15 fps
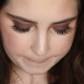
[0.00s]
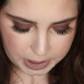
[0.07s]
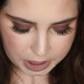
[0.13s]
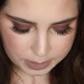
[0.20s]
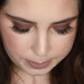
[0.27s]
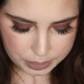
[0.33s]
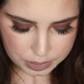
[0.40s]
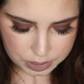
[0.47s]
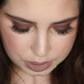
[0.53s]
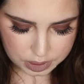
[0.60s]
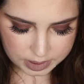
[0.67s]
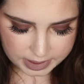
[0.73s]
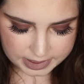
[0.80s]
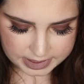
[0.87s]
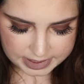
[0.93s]

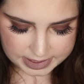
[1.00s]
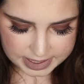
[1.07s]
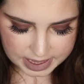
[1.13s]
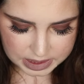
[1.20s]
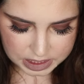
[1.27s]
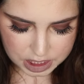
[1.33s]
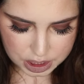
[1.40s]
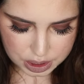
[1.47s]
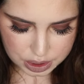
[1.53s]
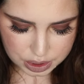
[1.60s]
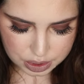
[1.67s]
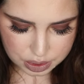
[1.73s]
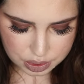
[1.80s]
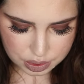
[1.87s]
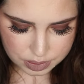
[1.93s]
purple and
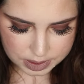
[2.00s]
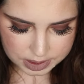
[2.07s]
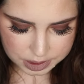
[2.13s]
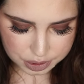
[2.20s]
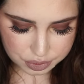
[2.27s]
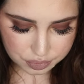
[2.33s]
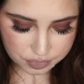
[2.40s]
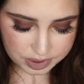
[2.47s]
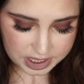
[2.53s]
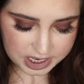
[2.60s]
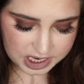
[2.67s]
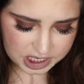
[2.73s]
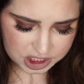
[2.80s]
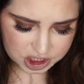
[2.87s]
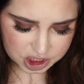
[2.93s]
yellow and
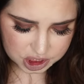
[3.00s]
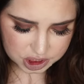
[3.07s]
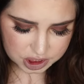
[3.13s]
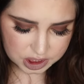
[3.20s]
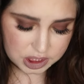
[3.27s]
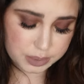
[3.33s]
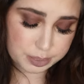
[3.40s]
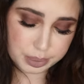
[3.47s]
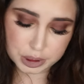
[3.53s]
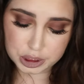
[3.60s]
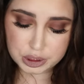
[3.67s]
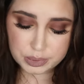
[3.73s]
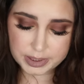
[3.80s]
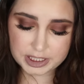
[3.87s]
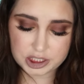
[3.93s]
greenish
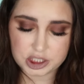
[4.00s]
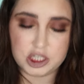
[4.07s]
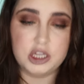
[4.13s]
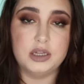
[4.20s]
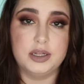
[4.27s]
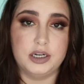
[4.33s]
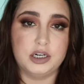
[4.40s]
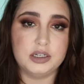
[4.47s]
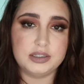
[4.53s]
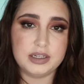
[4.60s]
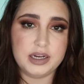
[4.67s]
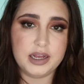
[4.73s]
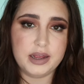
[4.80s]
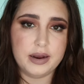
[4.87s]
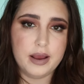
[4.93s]
bluish glitters
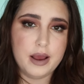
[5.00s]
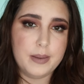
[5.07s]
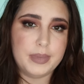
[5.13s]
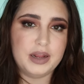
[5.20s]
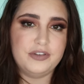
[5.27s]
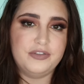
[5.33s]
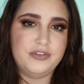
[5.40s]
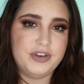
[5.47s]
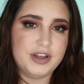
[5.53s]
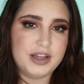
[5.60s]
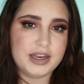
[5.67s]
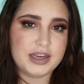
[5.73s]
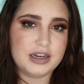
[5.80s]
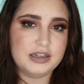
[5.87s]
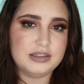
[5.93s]
in it, but I feel
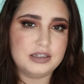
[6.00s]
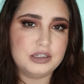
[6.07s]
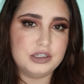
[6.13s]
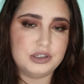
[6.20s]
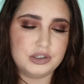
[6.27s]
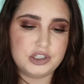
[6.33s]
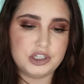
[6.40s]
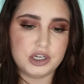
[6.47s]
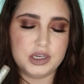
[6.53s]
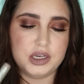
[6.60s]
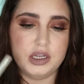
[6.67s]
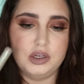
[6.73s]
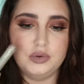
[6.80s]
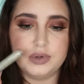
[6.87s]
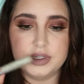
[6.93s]
like it is a little
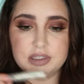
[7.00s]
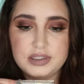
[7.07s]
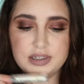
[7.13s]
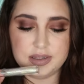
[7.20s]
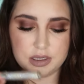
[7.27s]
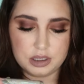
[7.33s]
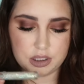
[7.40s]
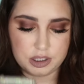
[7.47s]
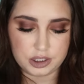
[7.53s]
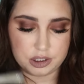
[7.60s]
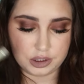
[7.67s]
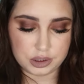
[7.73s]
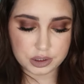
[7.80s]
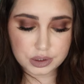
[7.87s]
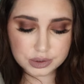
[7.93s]
chunky and you can see the glitter
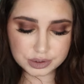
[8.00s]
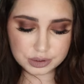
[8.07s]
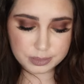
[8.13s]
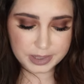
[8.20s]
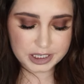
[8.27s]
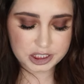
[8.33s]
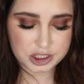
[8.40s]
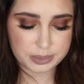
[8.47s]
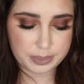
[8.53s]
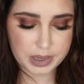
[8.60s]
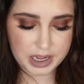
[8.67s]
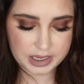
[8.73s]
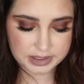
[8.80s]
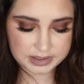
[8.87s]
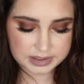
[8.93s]
a little too much,
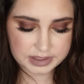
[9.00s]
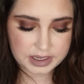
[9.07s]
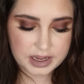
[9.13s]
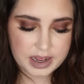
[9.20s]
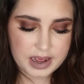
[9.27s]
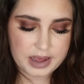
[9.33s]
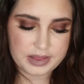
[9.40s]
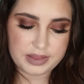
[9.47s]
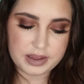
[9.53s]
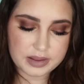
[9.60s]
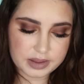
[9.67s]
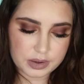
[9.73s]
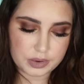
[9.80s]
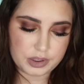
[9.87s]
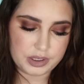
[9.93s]
but I
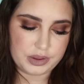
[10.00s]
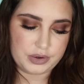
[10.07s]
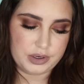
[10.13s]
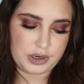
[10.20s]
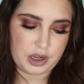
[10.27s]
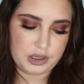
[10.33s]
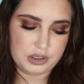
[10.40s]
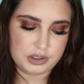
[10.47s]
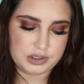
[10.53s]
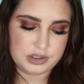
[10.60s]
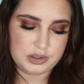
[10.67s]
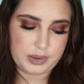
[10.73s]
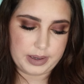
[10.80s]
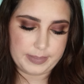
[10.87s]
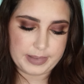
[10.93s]
think they were only three dollars,
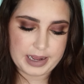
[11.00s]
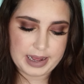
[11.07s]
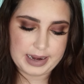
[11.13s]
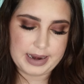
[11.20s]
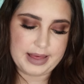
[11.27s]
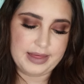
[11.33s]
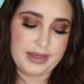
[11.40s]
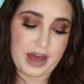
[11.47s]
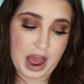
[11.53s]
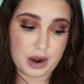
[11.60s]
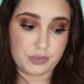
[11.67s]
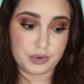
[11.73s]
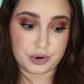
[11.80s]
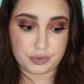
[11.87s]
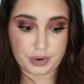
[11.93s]
so I'm not
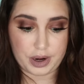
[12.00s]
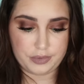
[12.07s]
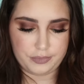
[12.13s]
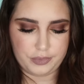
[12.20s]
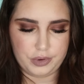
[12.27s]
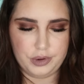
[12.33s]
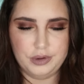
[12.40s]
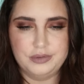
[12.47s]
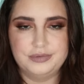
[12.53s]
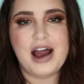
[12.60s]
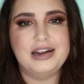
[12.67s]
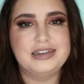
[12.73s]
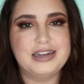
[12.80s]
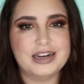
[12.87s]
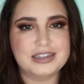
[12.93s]
that regretful.
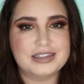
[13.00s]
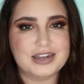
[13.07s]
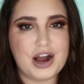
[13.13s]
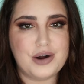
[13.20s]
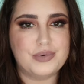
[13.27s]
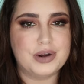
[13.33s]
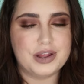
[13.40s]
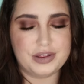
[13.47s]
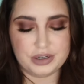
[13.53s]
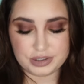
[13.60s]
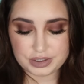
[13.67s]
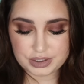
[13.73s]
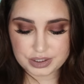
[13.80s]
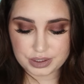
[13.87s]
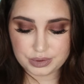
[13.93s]
I next got one of their
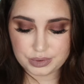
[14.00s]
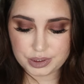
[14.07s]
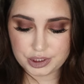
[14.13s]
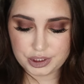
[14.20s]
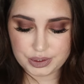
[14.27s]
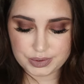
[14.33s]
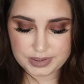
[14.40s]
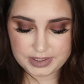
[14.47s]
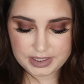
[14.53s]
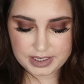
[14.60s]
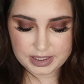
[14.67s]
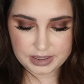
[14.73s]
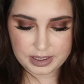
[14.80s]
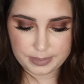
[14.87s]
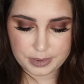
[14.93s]
So Juicy
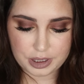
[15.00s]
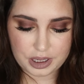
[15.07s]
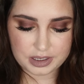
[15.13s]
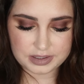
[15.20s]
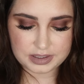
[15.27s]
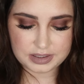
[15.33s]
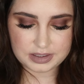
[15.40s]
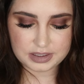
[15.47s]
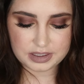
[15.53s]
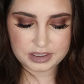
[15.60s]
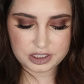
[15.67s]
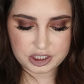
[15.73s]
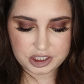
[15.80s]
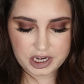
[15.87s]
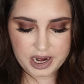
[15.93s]
lip glosses in
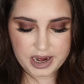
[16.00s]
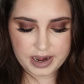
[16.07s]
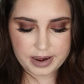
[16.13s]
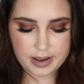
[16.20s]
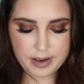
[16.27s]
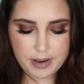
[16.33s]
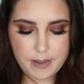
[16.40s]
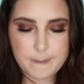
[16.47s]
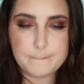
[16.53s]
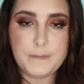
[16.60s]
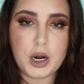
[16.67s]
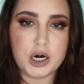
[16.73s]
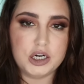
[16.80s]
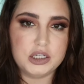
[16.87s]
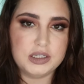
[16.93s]
the shade
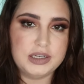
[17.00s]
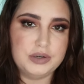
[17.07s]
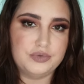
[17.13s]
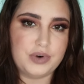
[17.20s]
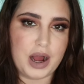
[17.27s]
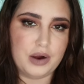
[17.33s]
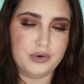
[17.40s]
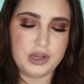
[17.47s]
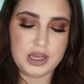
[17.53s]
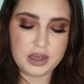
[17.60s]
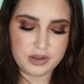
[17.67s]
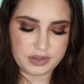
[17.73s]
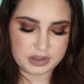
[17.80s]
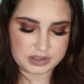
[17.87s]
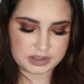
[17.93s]
Partly
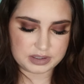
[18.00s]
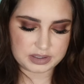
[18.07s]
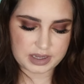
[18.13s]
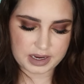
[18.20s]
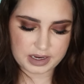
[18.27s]
Rowdy. This is